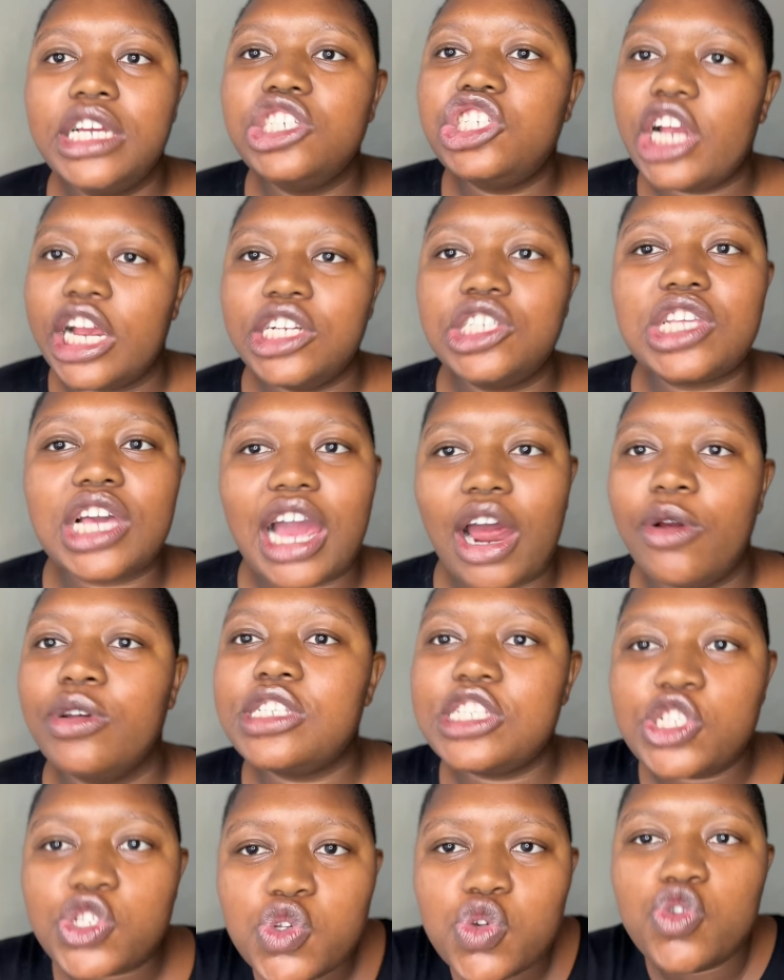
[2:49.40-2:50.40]
change the
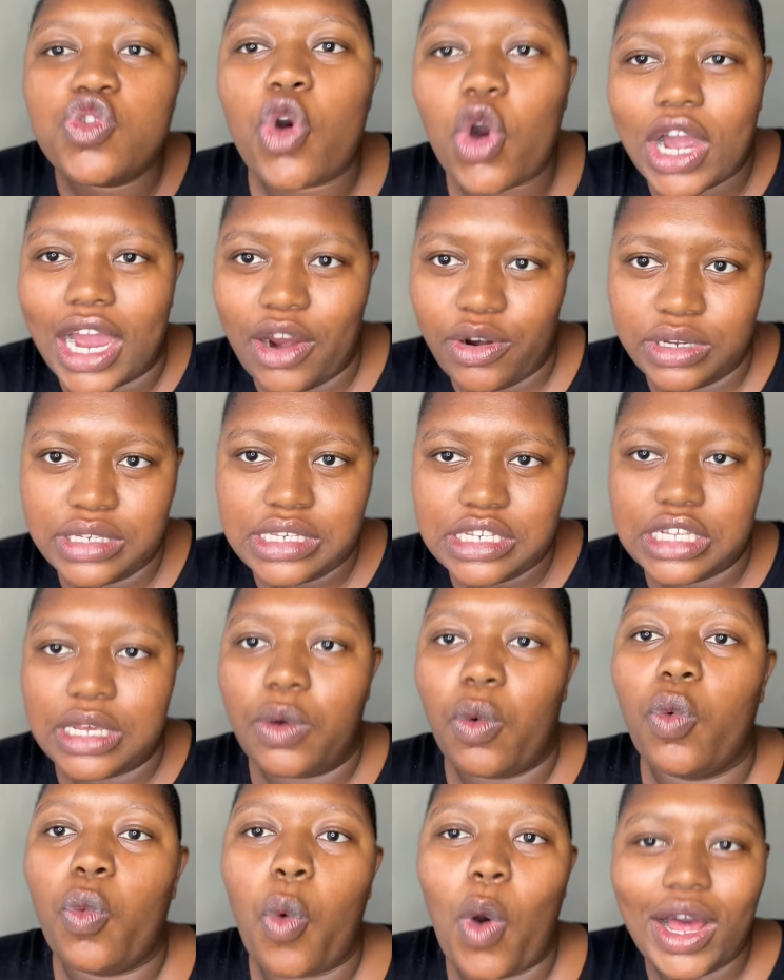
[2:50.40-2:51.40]
currency to your currency,
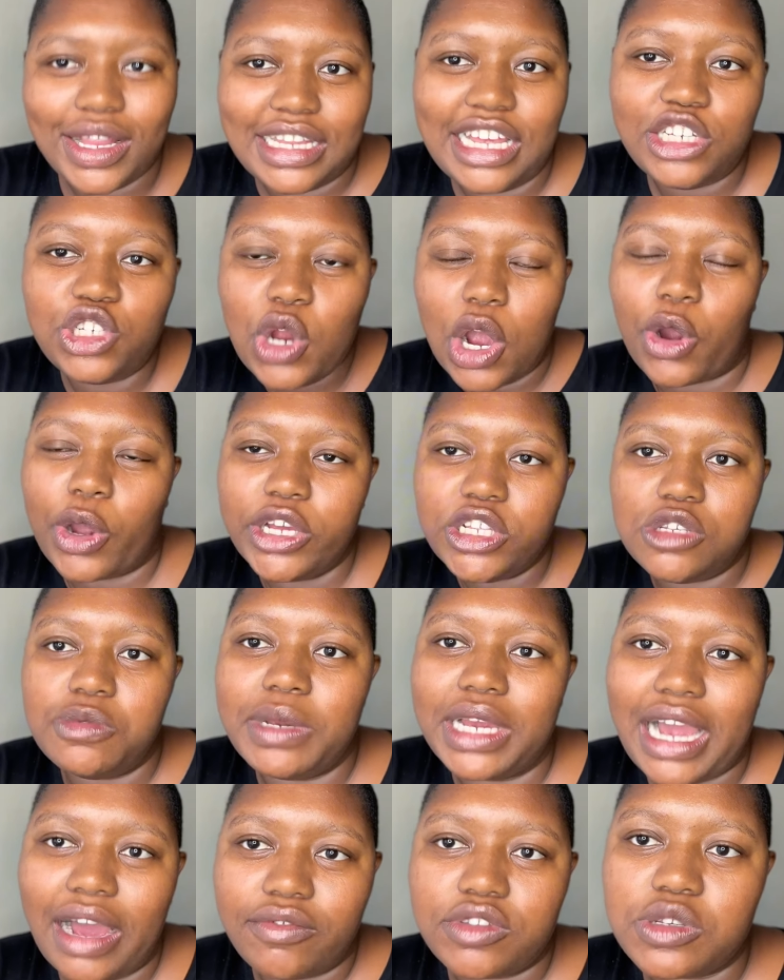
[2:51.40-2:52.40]
one that you are going to be
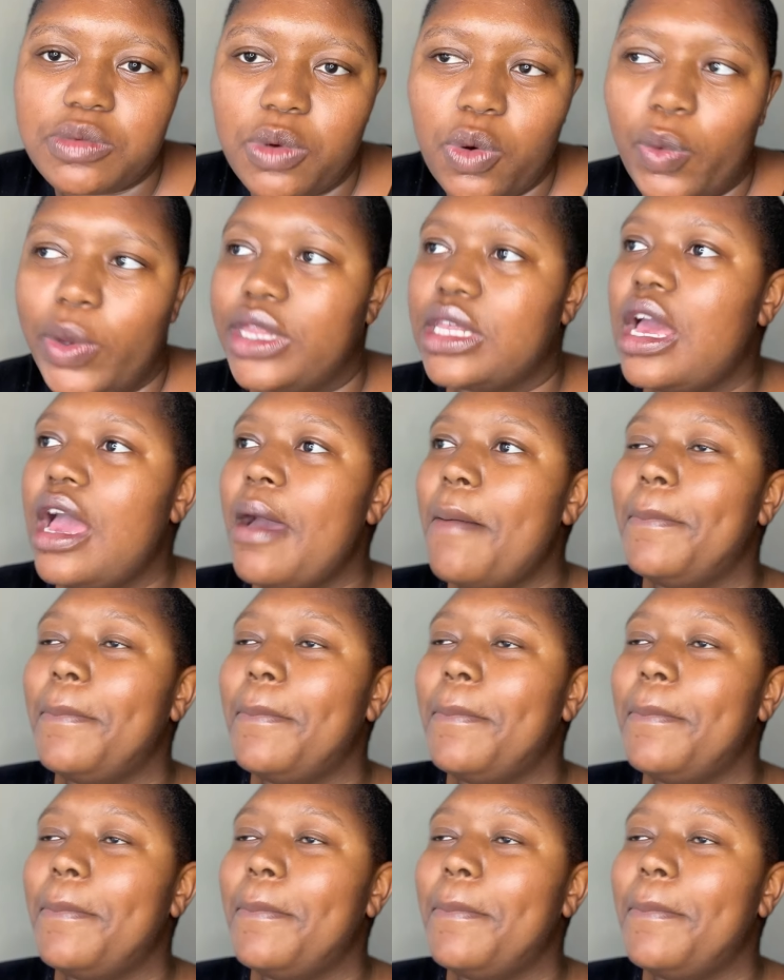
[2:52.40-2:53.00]
comfortable with.